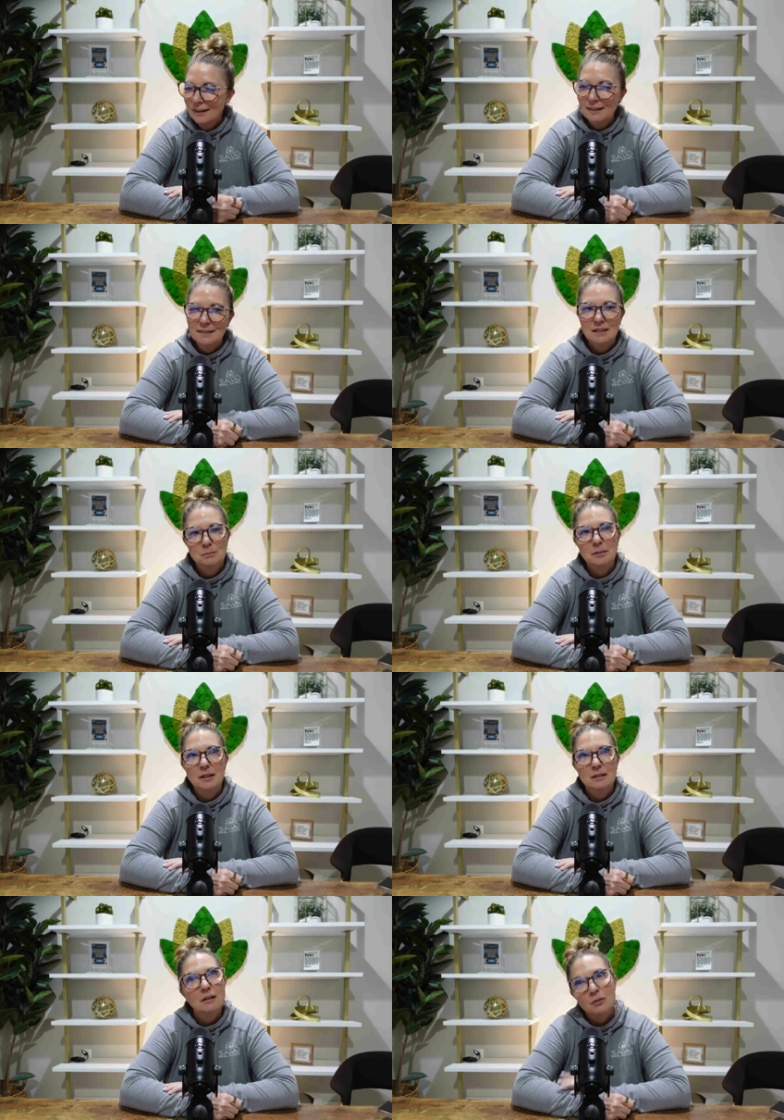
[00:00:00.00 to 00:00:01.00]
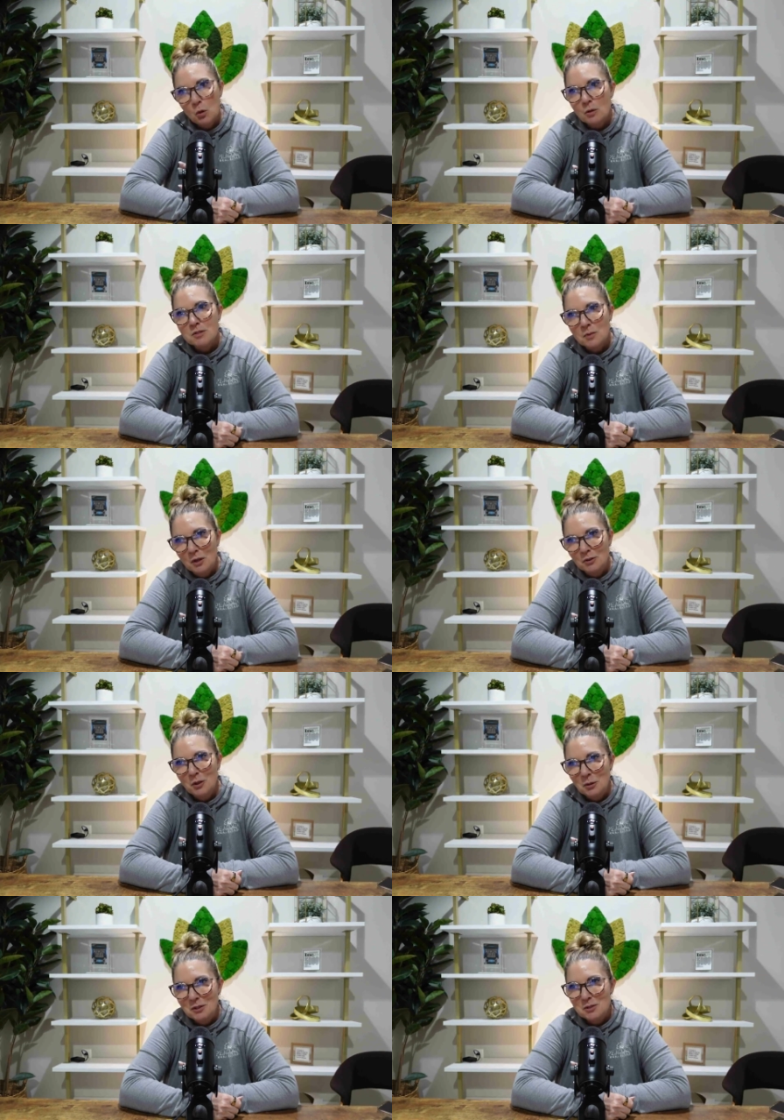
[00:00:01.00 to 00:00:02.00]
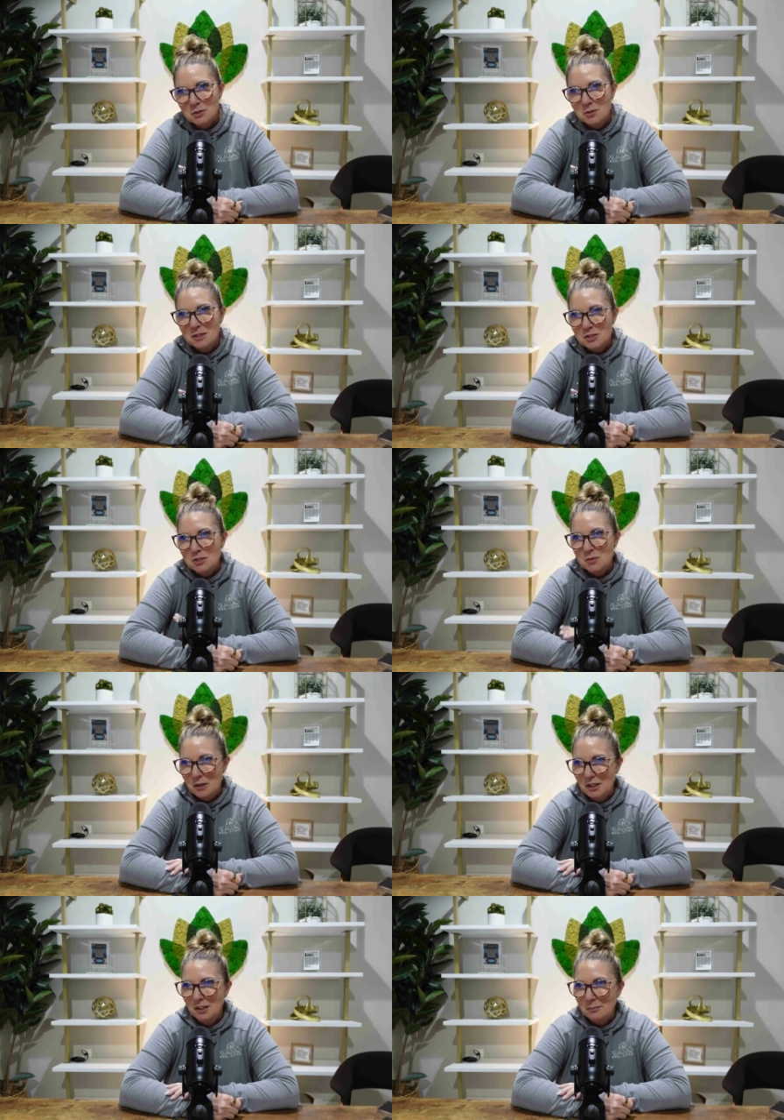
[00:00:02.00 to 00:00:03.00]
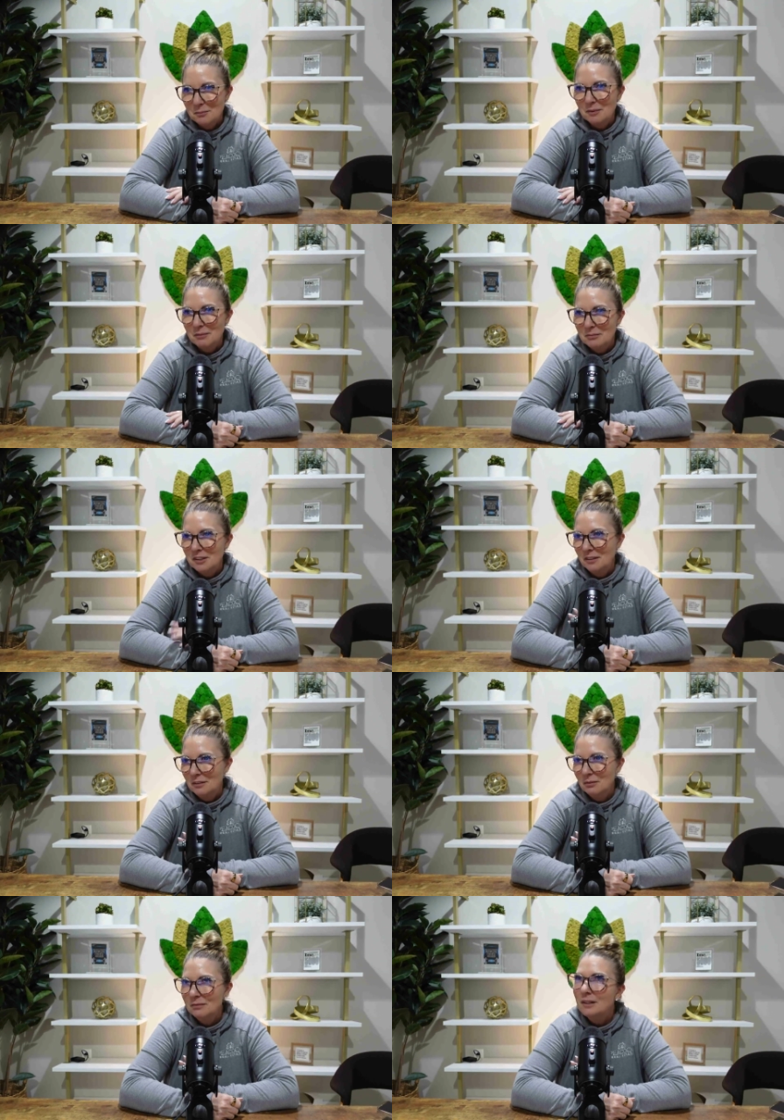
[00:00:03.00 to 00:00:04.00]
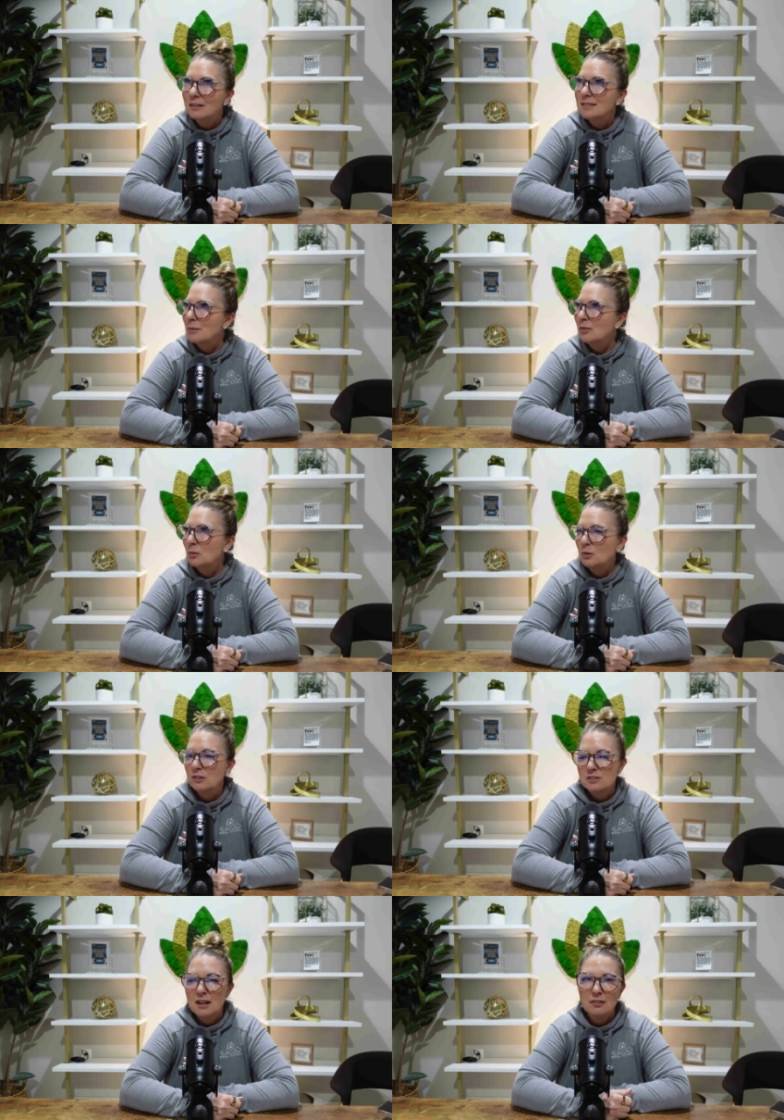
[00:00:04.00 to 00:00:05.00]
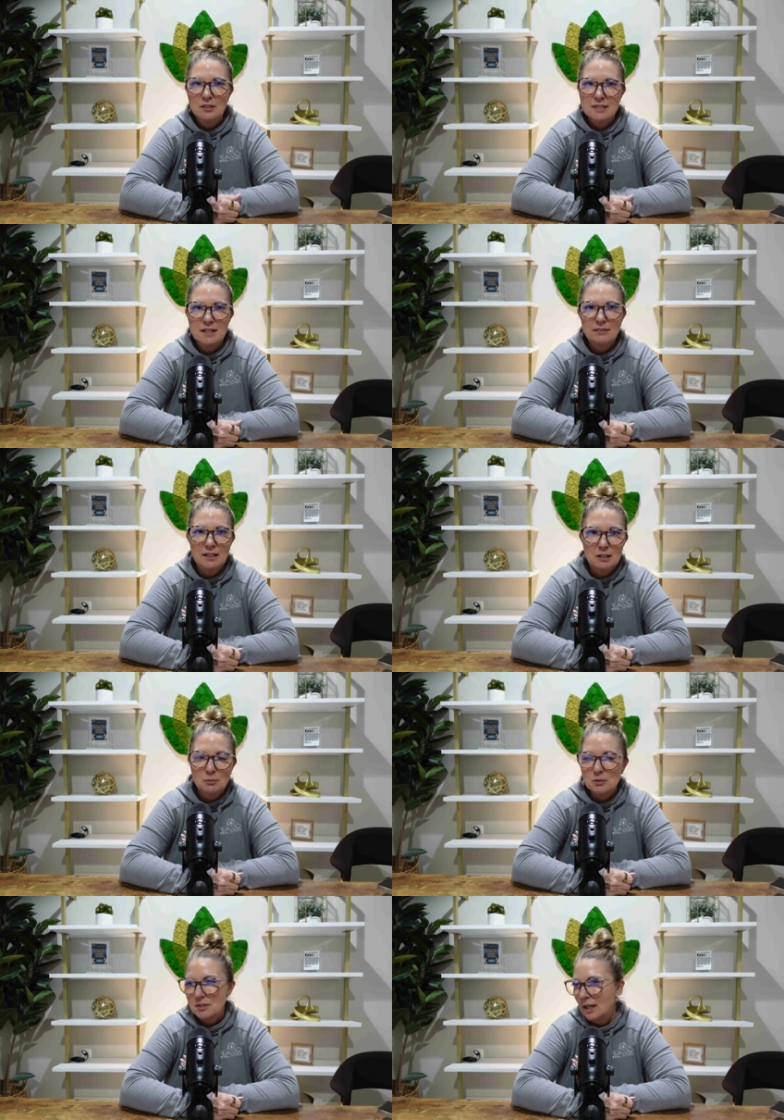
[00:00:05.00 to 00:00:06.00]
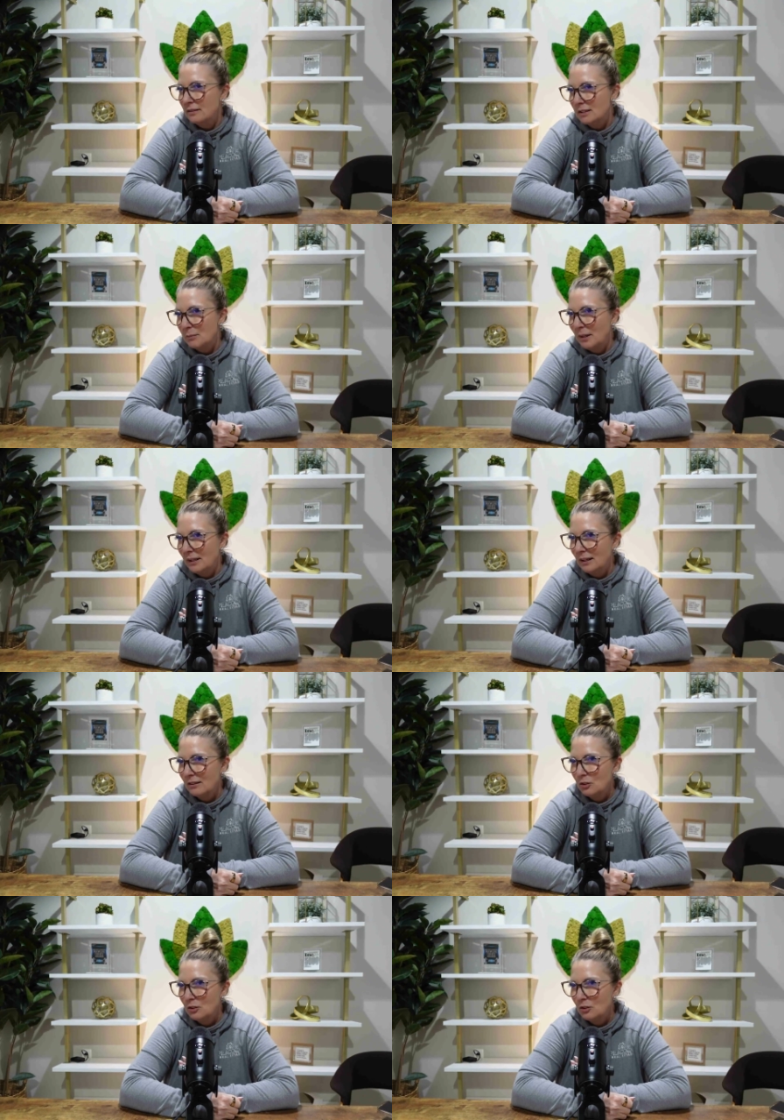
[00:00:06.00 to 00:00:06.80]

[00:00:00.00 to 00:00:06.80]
And then, but of course, we all know the interest rates just went up to what some of them were hovering seven, eight percent, depending on your